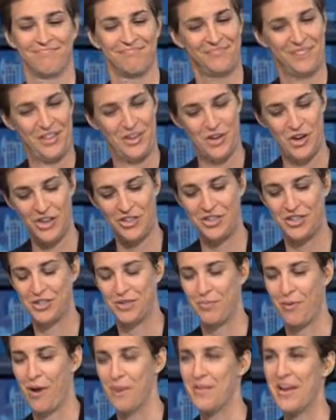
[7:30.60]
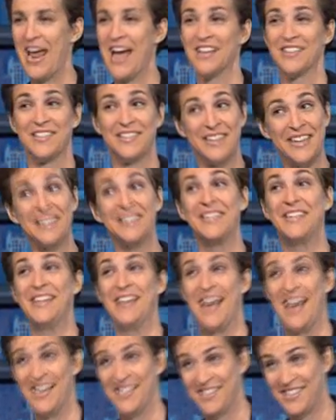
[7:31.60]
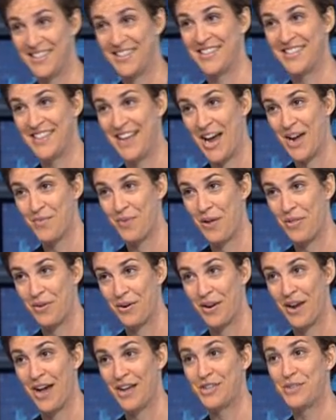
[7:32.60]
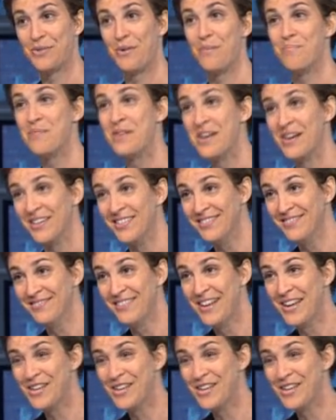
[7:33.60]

The Justice Department has 60 days to decide whether or not to appeal.